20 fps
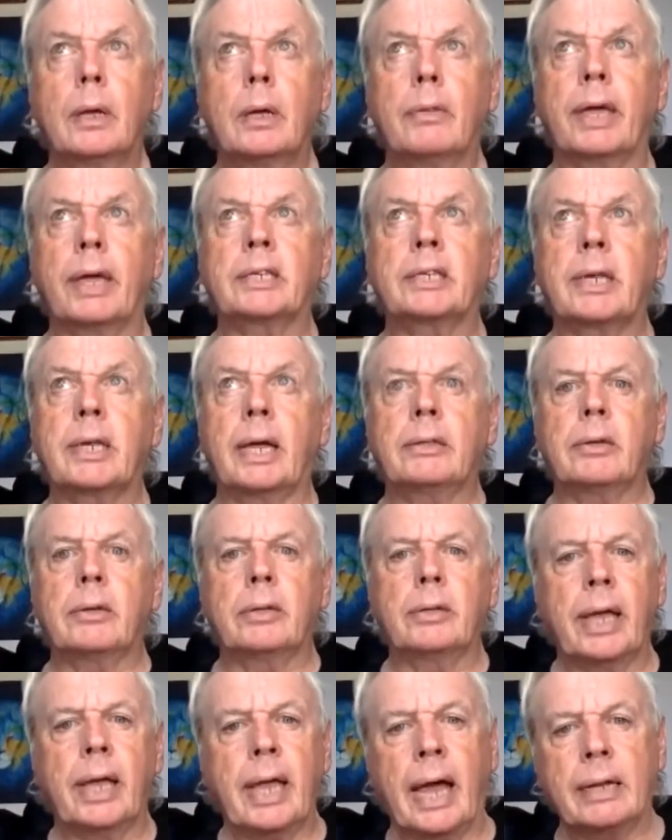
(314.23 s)
they said
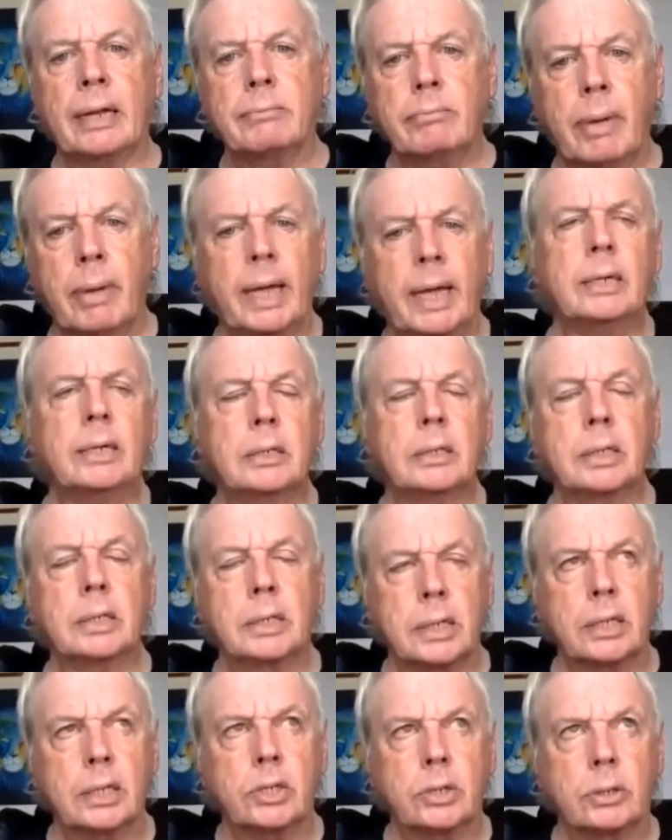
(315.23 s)
that they had made a
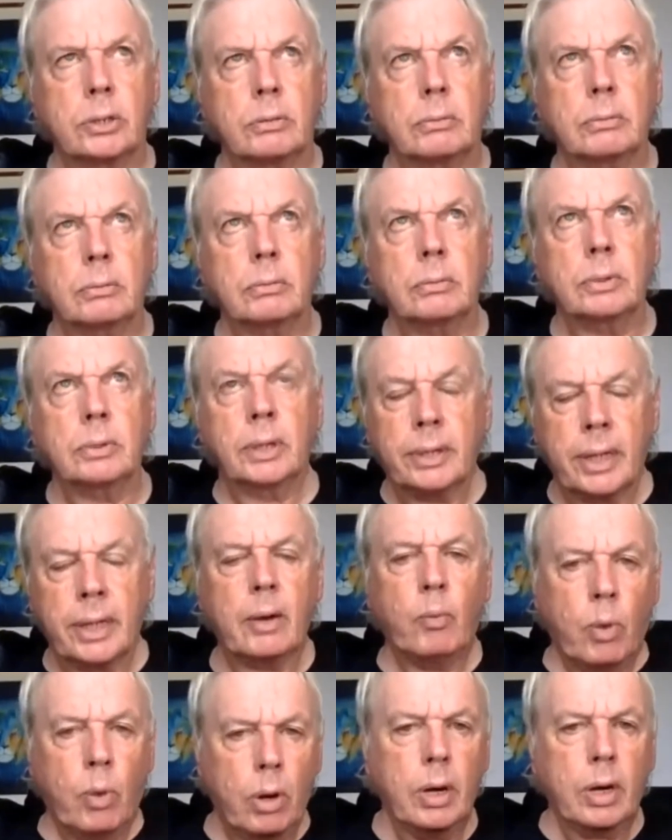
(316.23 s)
decision that they
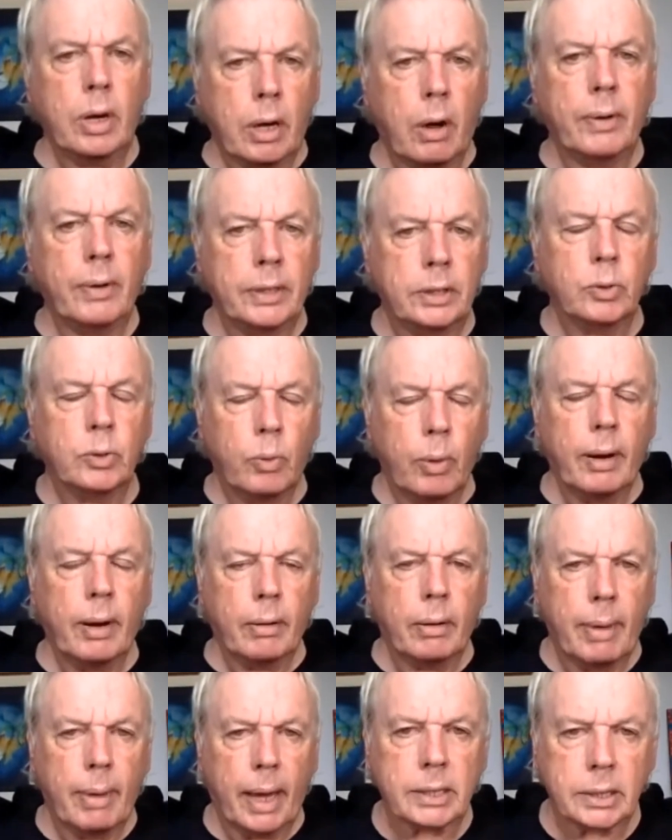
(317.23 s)
were going to wear
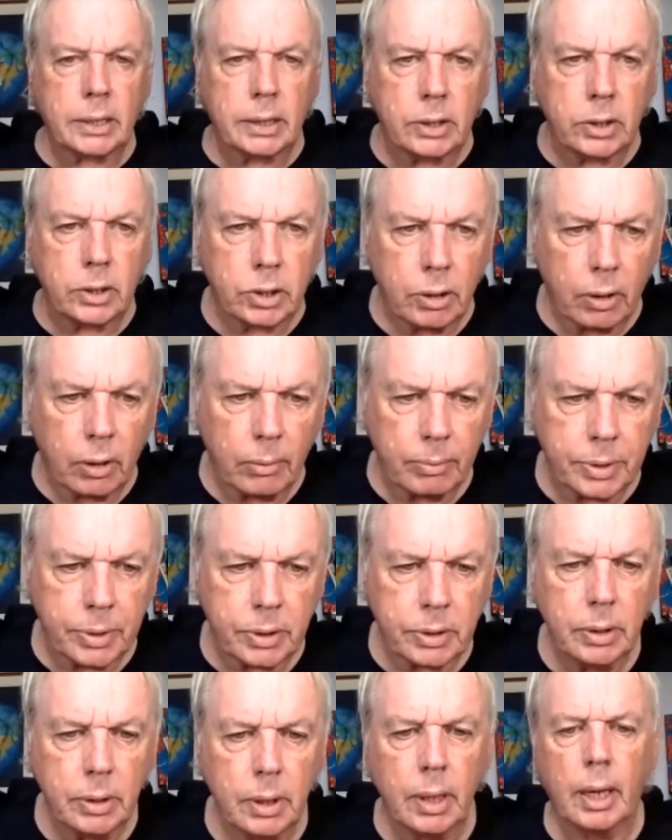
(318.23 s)
a mask in
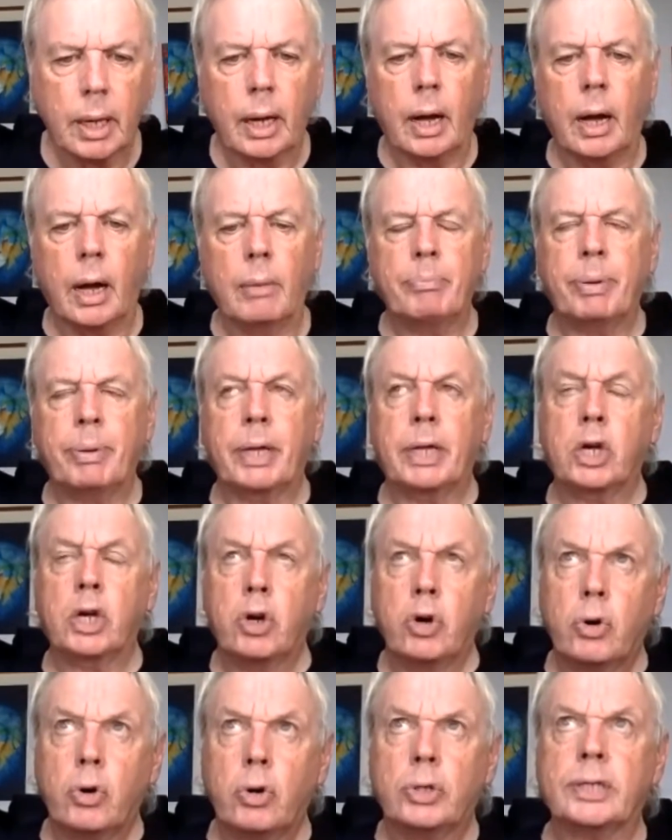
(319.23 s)
shops uh,
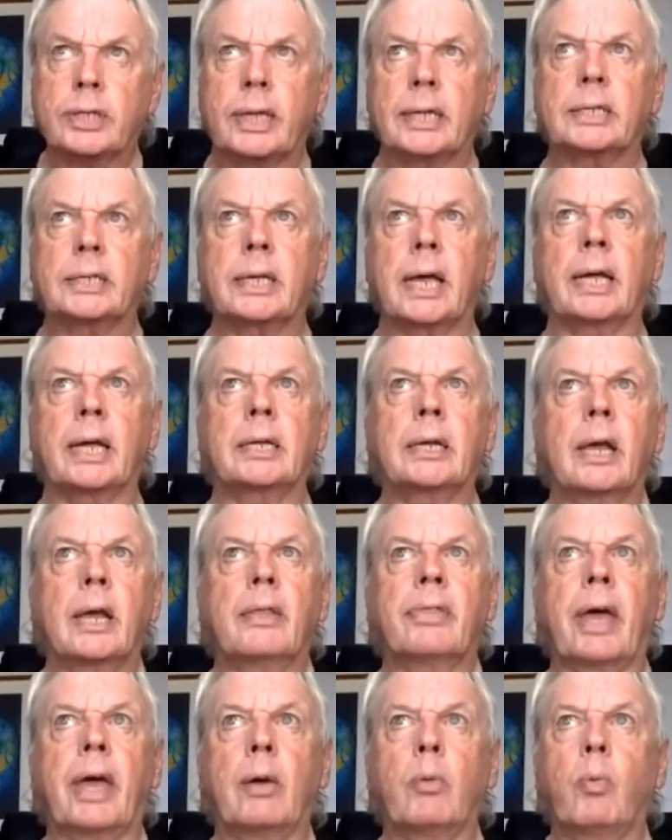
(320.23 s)
because they said
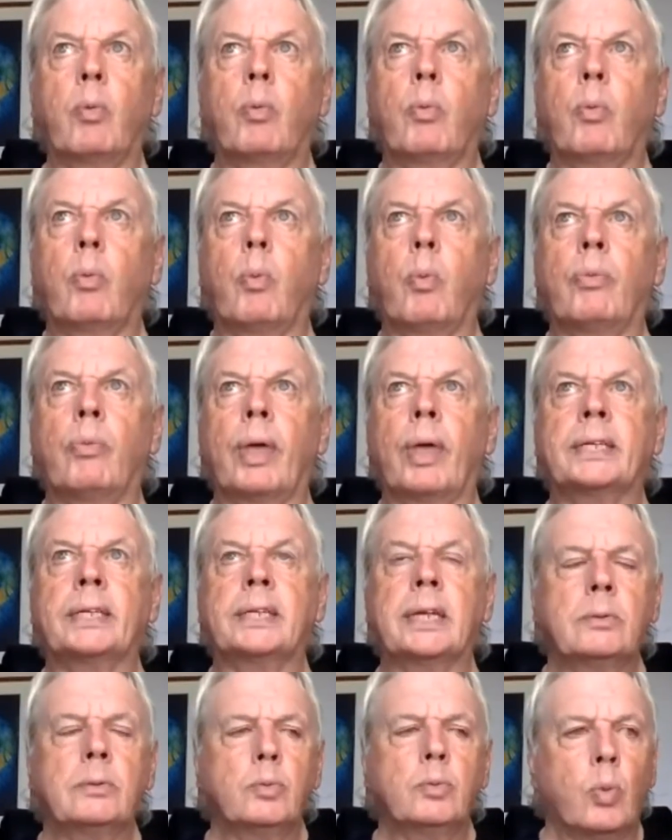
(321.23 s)
they they
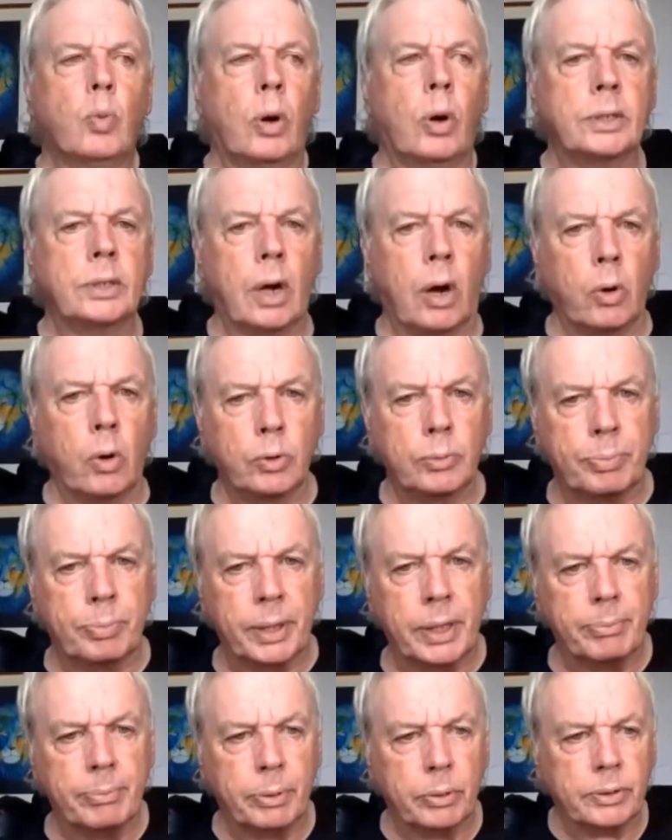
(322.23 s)
didn't want old
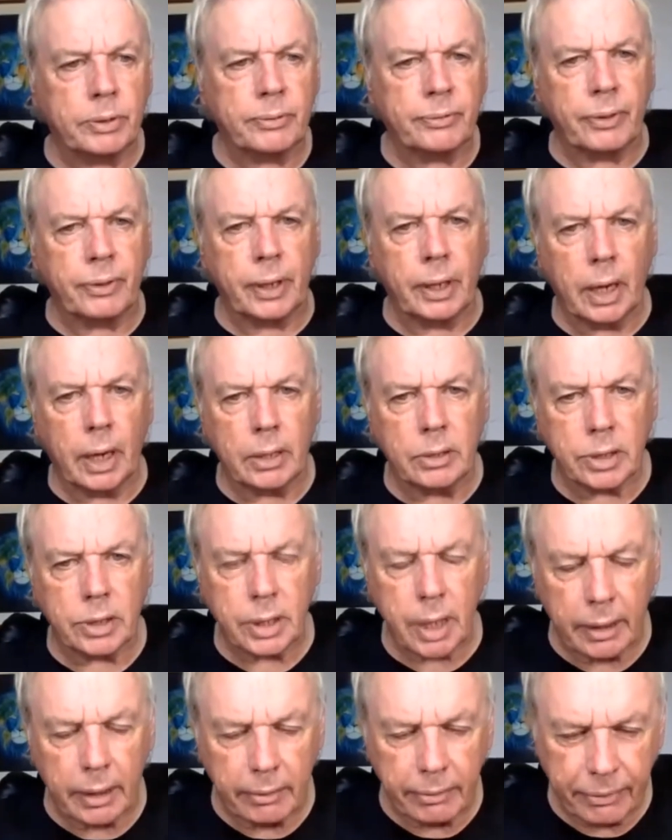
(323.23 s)
people to feel
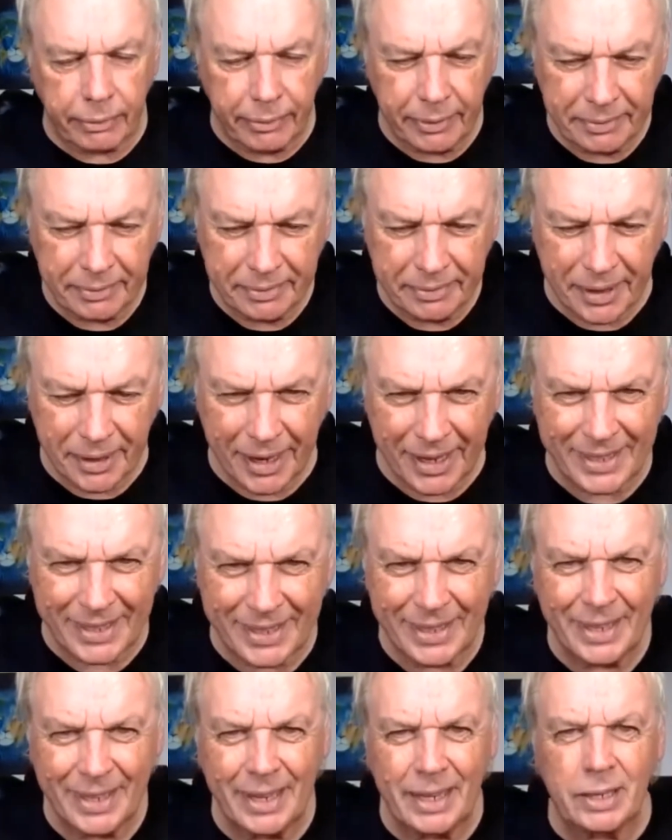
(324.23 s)
unsafe, right?
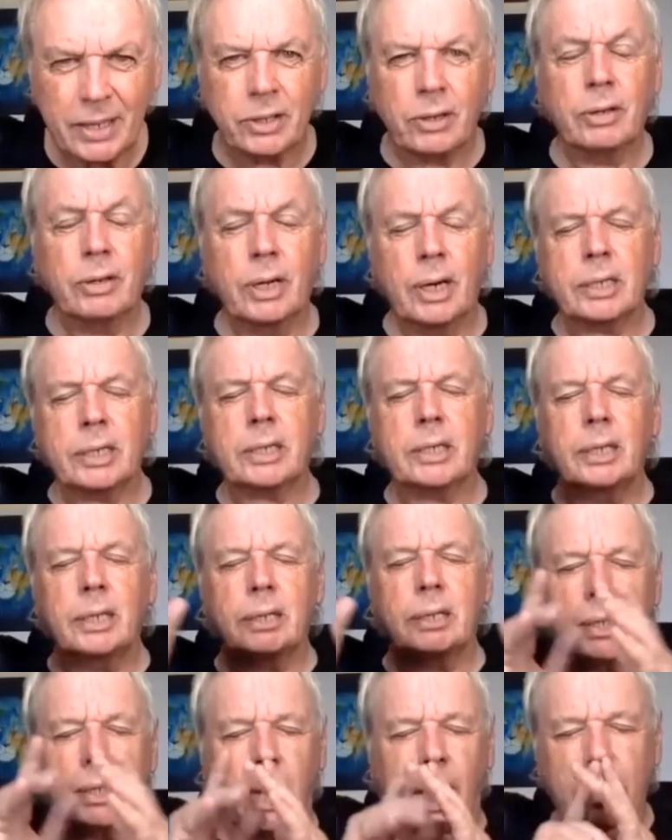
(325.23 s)
So you're listening
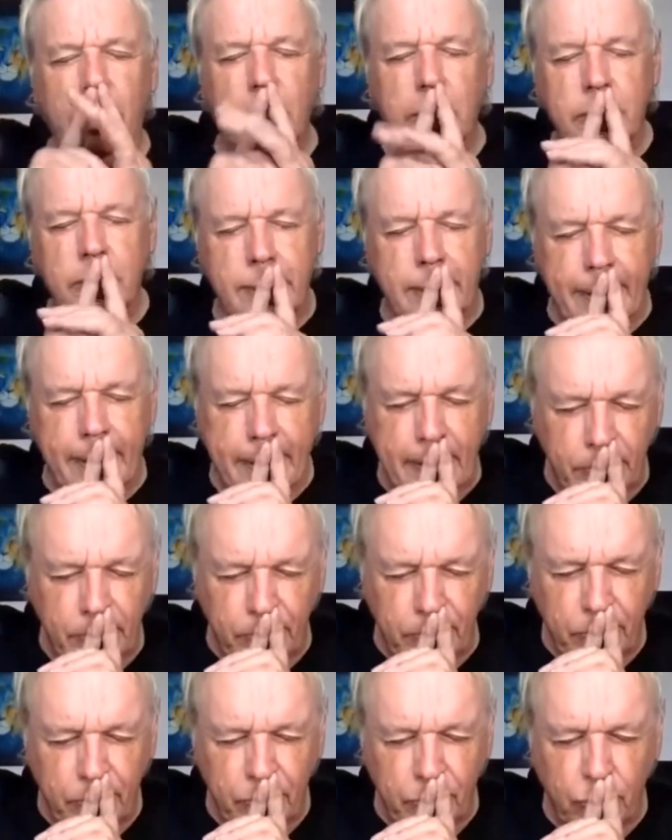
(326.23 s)
to that and you're saying,
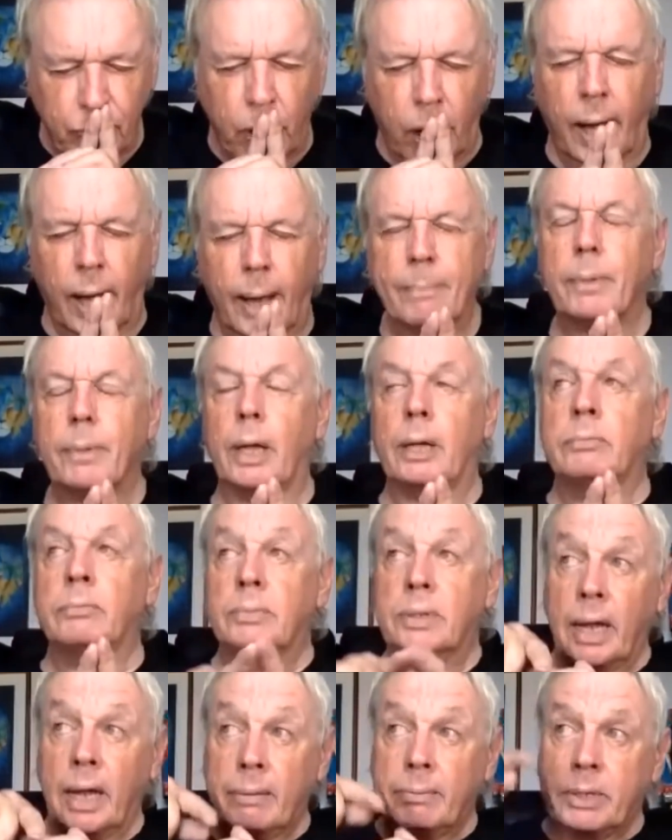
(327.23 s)
no, nah.
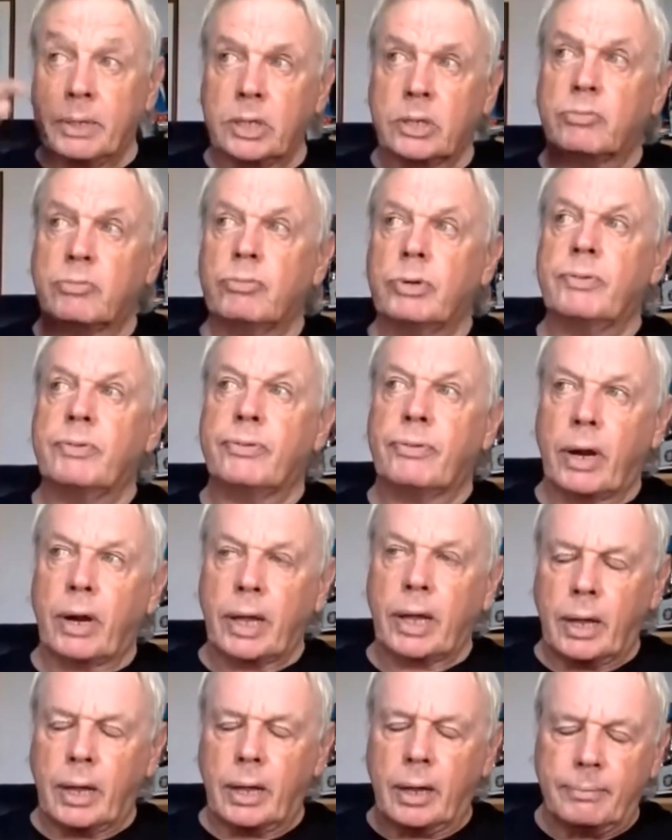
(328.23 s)
let me just
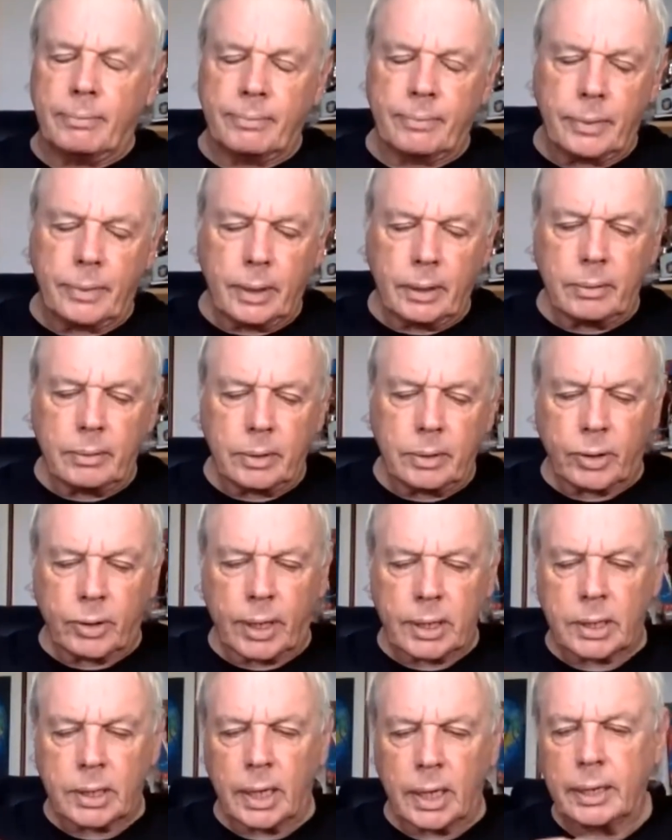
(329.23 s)
refra- um,
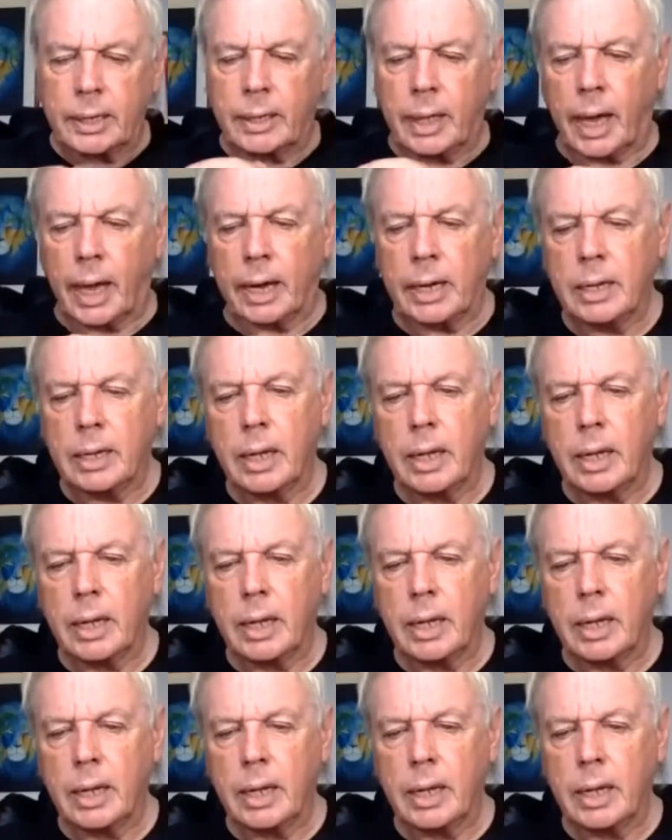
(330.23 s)
translate that.